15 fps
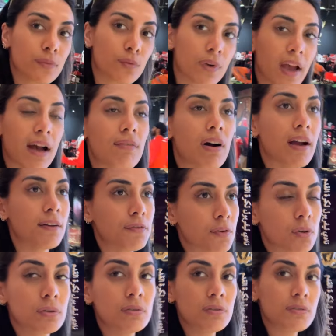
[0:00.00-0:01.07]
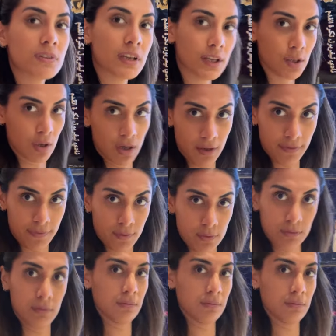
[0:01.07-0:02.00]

we have iPhone. Thank you, iPhone.